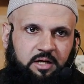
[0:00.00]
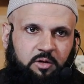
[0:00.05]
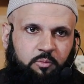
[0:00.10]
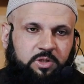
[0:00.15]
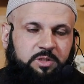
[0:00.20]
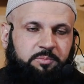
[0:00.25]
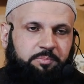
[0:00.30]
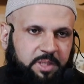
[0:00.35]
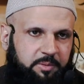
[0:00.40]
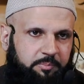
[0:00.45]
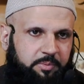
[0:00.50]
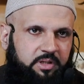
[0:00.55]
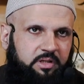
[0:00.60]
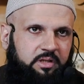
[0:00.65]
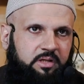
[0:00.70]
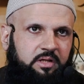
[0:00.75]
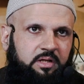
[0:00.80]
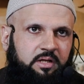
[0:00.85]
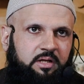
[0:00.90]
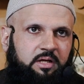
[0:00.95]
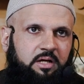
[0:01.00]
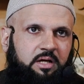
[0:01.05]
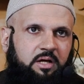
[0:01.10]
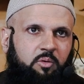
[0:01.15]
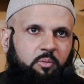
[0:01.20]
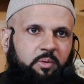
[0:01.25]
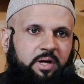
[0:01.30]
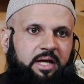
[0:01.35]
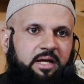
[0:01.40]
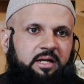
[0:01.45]
with people
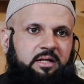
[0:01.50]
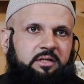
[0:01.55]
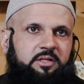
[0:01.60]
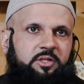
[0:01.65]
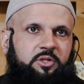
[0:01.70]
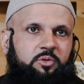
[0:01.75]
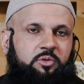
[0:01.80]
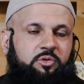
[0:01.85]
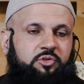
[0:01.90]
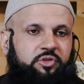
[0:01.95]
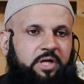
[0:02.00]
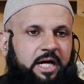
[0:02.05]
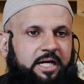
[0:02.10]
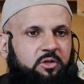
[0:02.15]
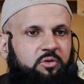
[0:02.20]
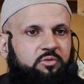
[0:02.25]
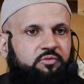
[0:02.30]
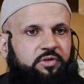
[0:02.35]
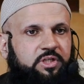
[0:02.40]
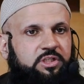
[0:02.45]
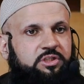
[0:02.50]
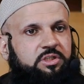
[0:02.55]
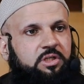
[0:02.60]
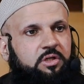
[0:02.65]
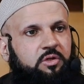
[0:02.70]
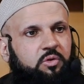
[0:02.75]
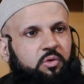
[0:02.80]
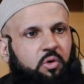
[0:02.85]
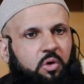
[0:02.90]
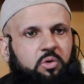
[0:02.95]
where you try to first
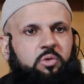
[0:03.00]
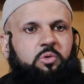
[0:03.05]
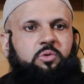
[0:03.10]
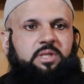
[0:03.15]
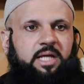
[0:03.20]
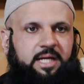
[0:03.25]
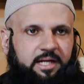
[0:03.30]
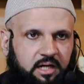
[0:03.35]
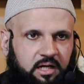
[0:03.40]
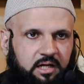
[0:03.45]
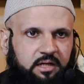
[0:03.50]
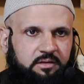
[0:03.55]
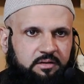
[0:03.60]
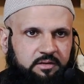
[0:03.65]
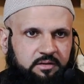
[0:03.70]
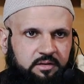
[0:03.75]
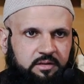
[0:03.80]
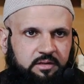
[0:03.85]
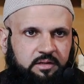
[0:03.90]
know who they are,